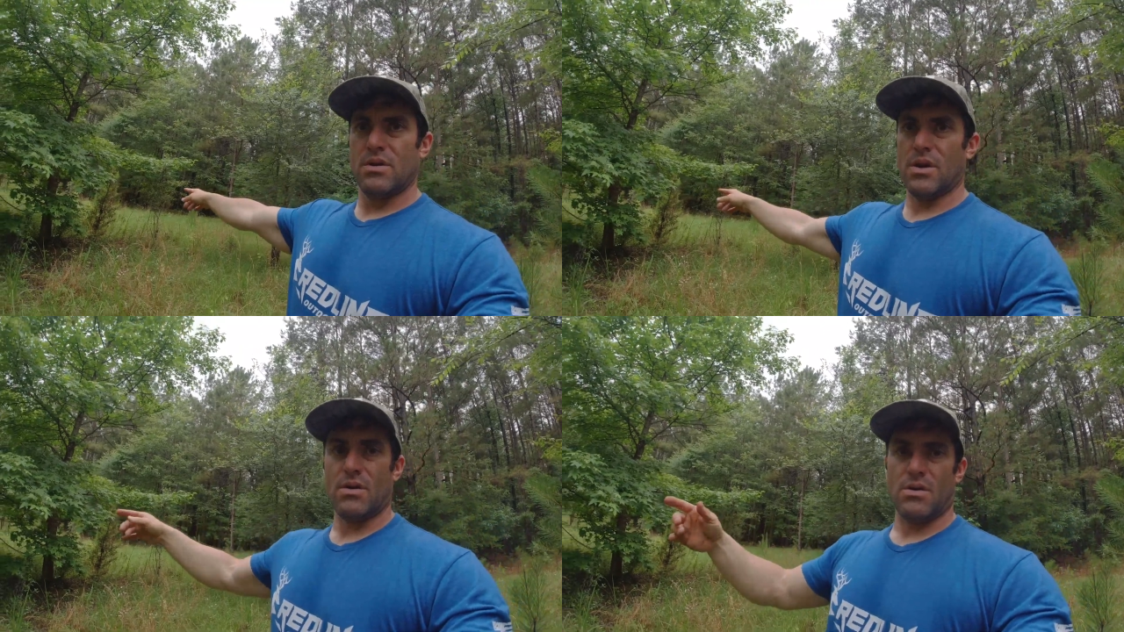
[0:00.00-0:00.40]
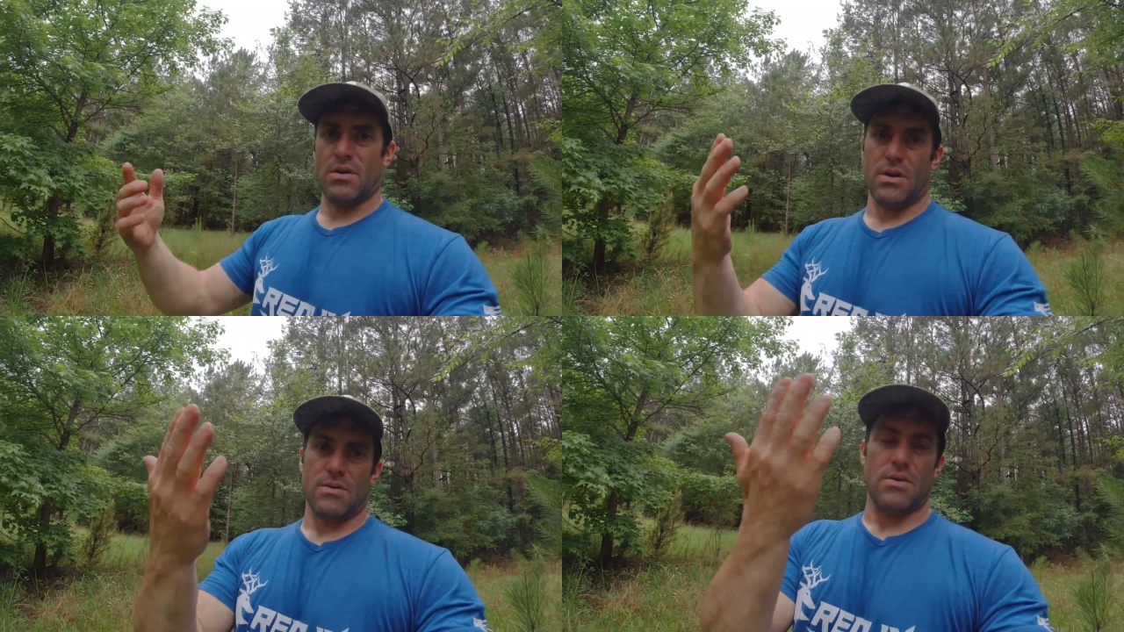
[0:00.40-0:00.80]
Now all
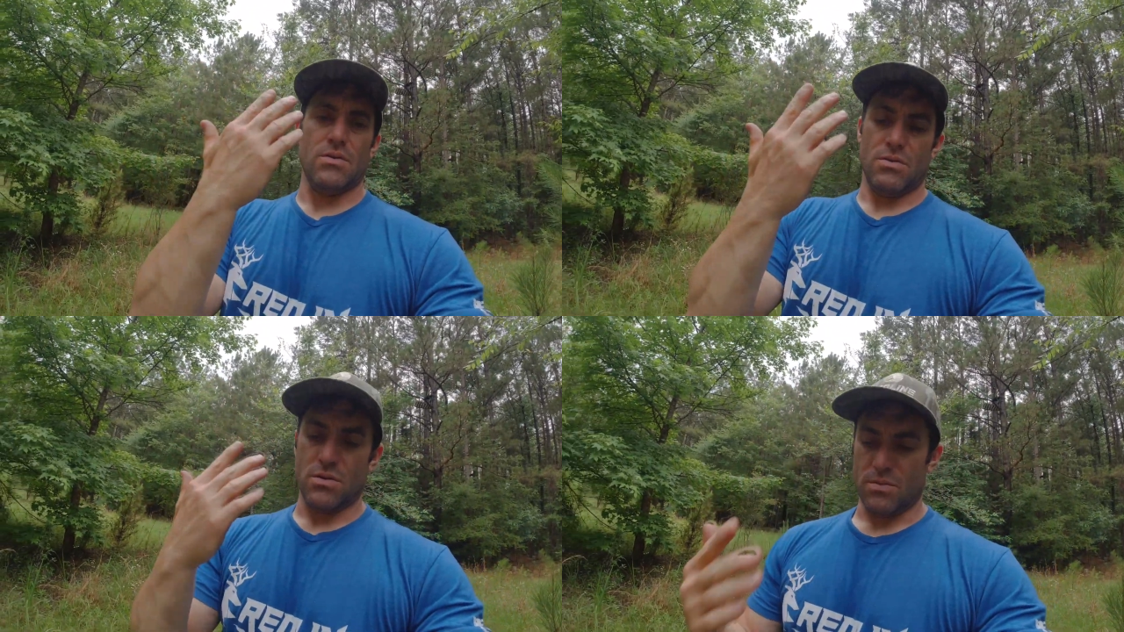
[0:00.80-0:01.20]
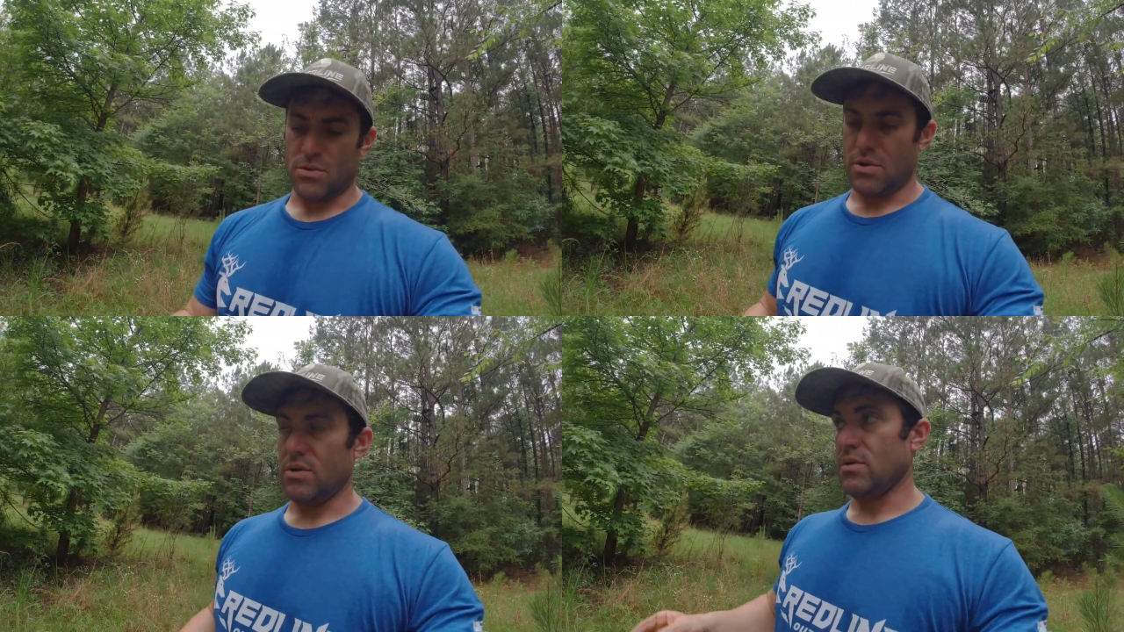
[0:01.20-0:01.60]
they have to do is come
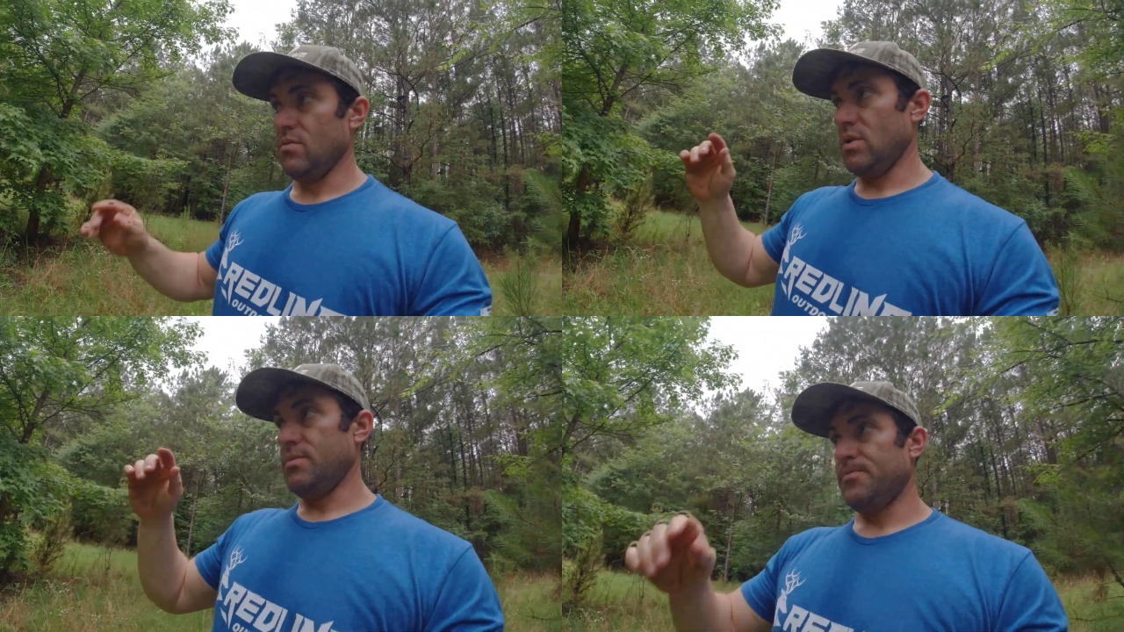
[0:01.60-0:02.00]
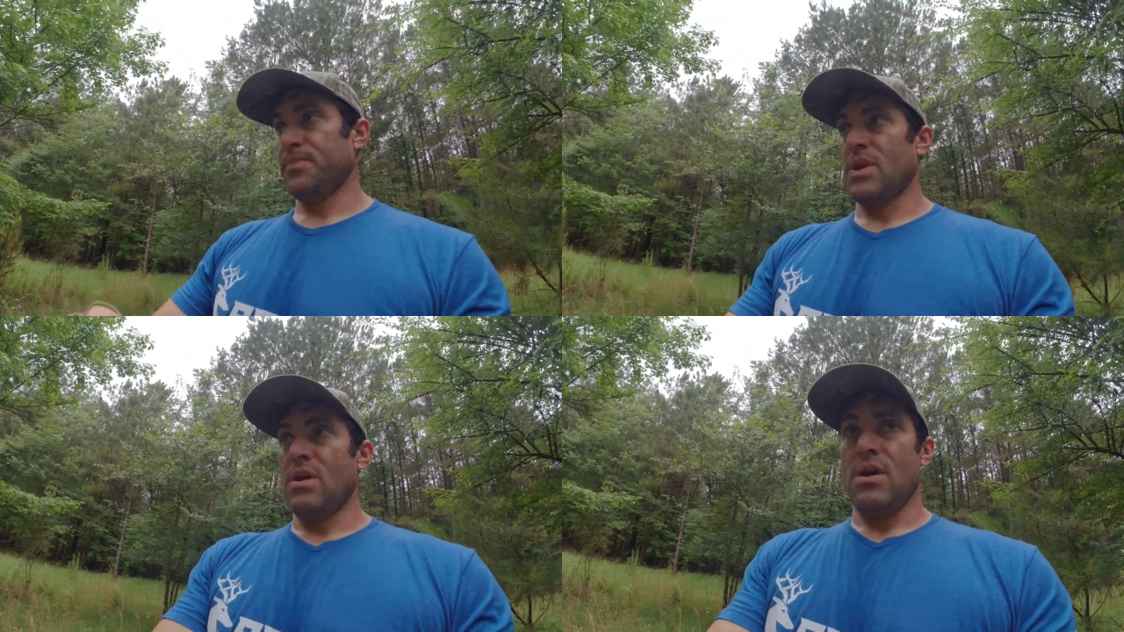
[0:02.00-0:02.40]
straight to me.
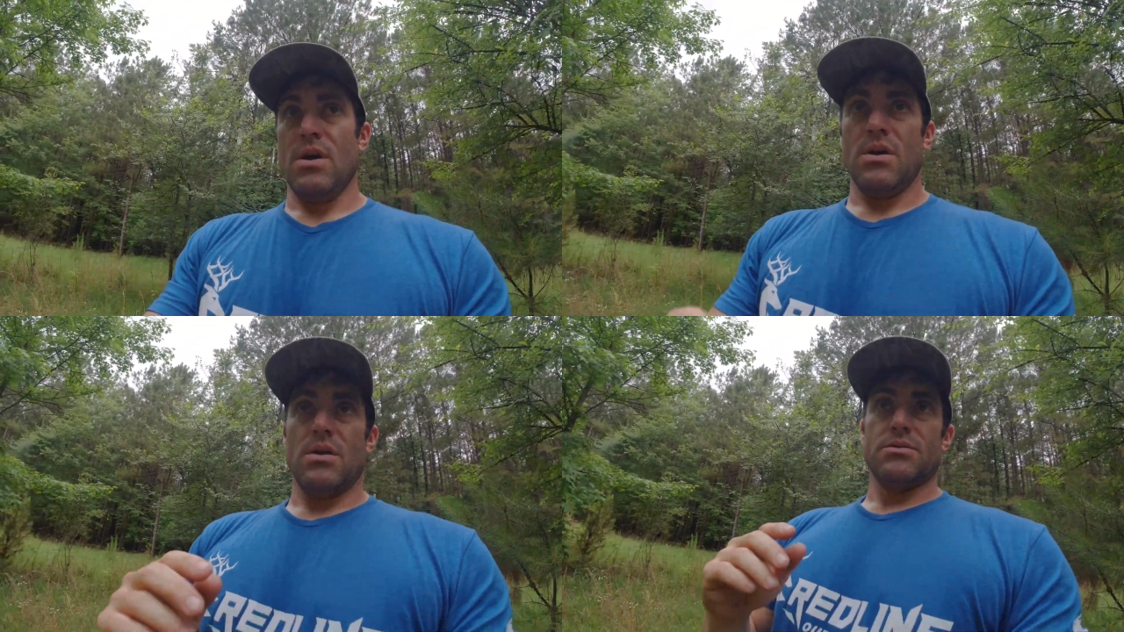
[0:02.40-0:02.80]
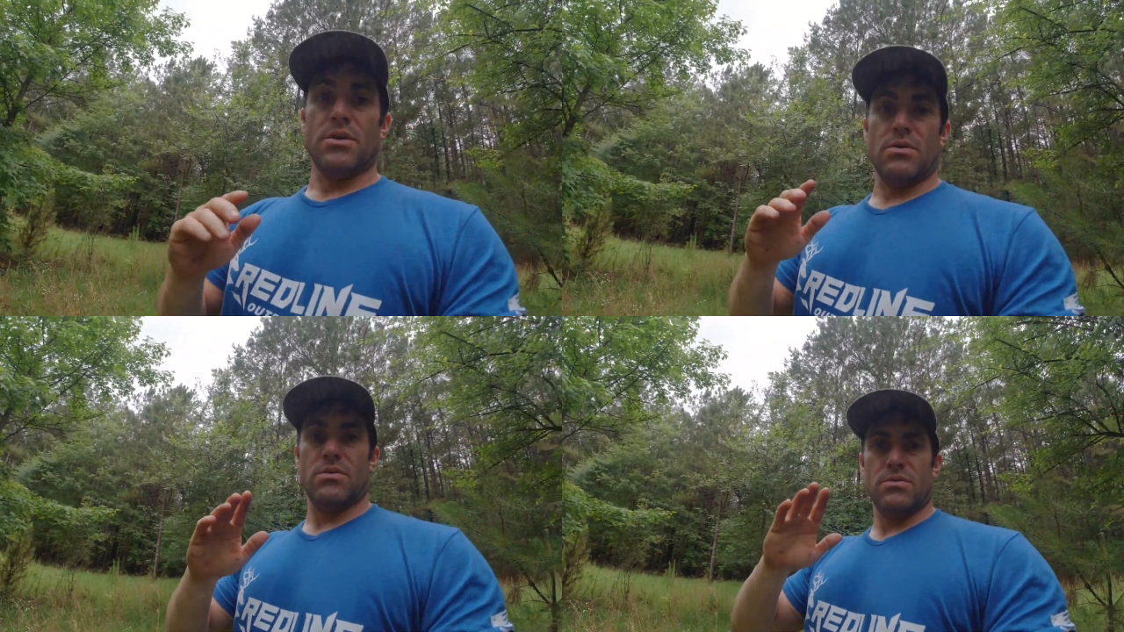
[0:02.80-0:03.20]

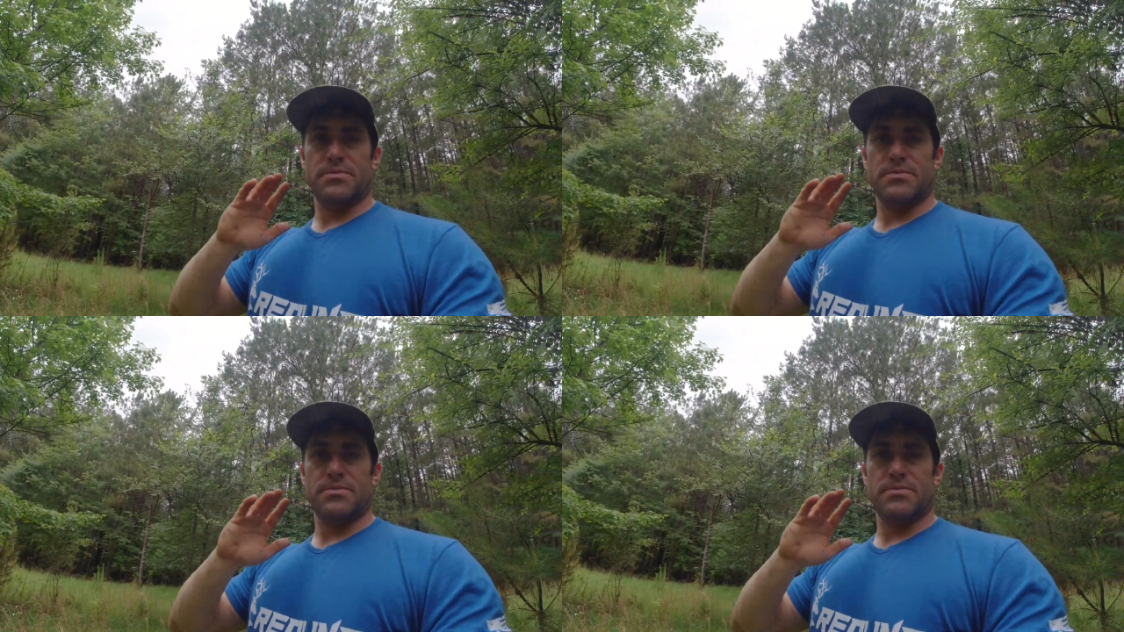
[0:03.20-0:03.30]
So